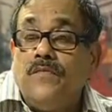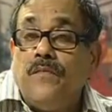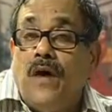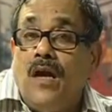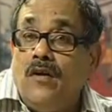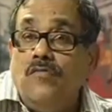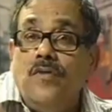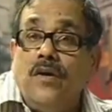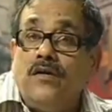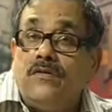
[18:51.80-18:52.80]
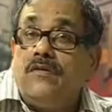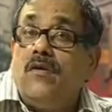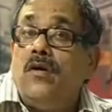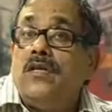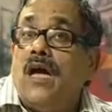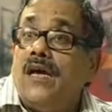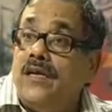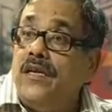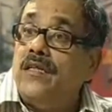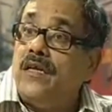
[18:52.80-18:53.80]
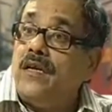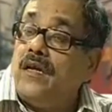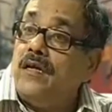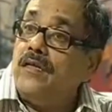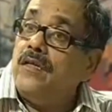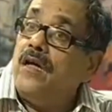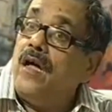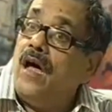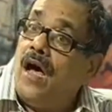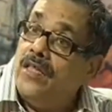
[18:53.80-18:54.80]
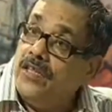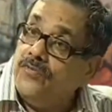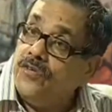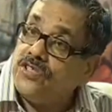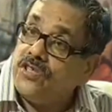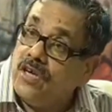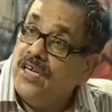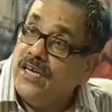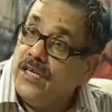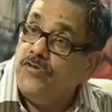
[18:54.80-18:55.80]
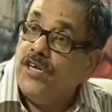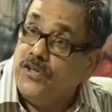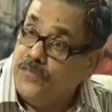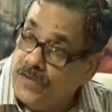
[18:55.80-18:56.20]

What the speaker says: the argument or the idea that Hyder was turning into a